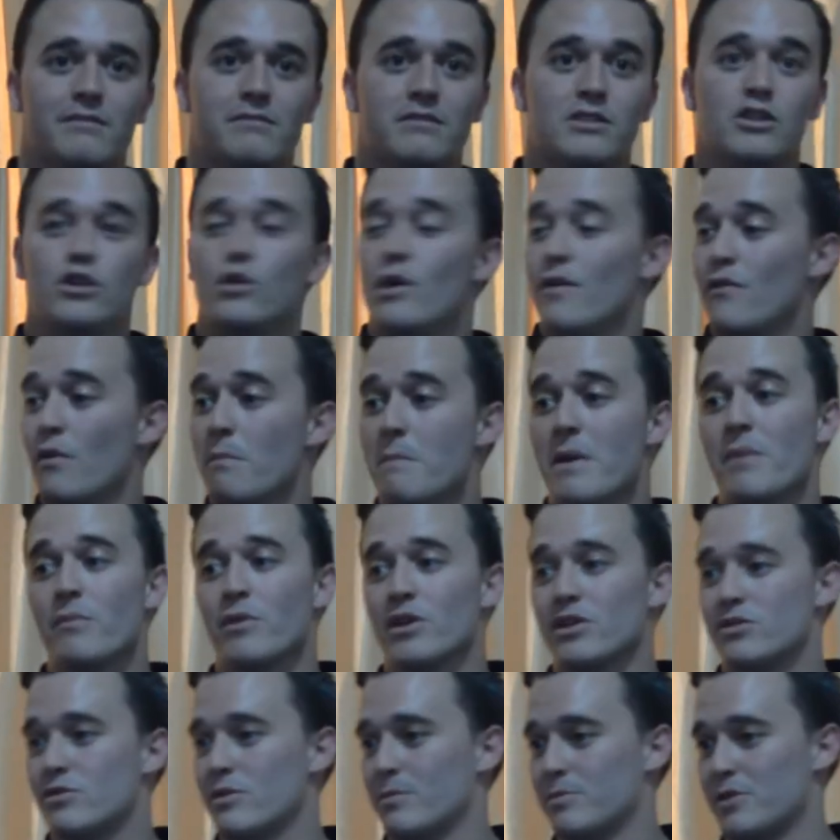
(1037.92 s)
Do you have a
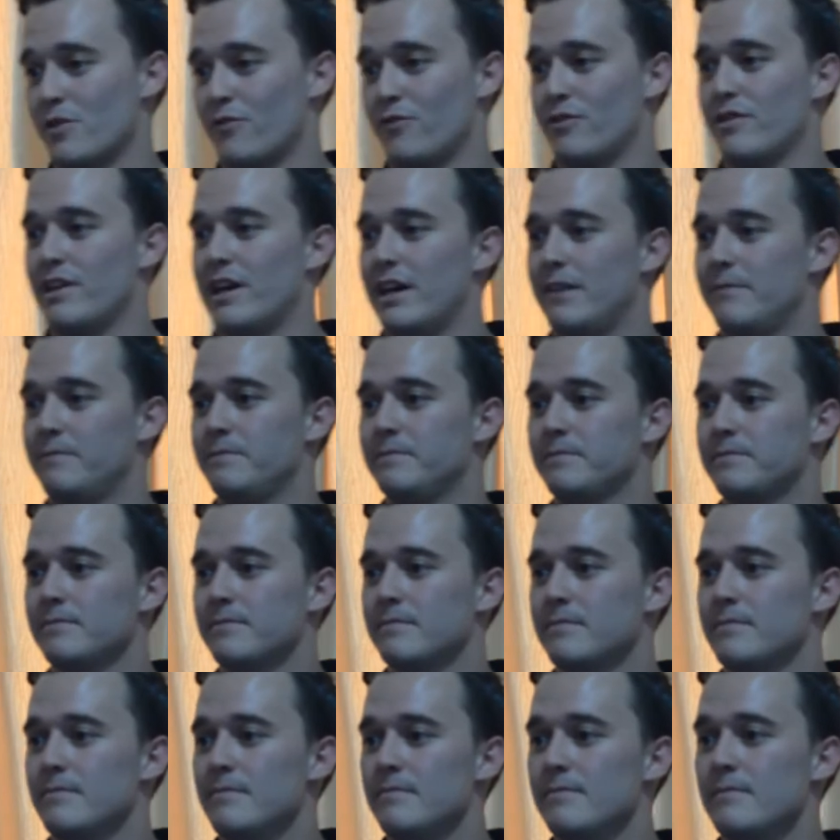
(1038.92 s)
memory scripture for that?
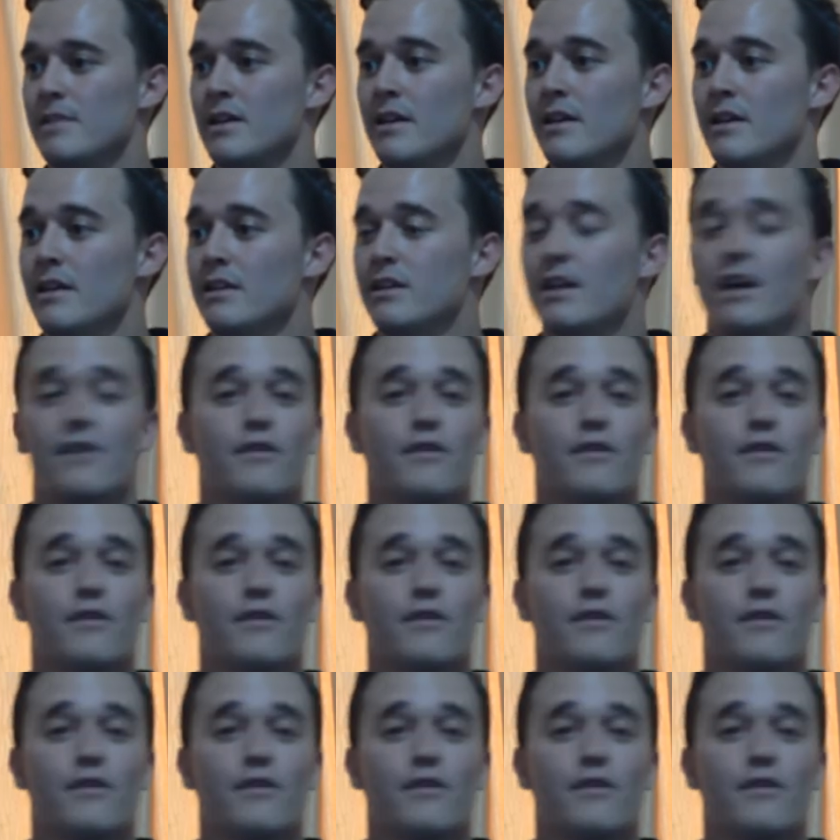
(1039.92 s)
Do